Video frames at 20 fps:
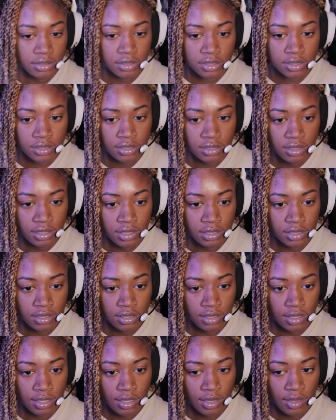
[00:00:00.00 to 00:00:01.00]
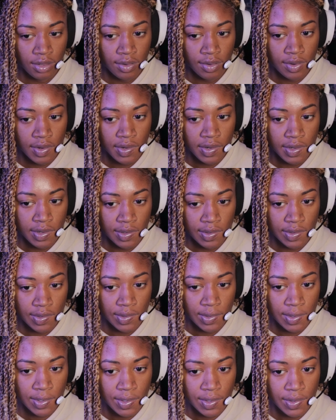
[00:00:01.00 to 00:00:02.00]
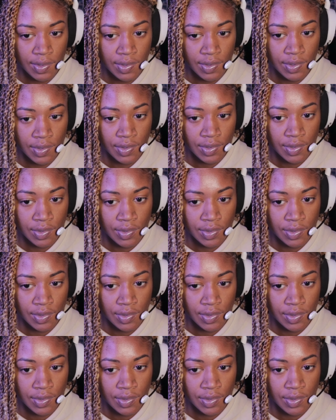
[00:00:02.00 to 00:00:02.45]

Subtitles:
(silence)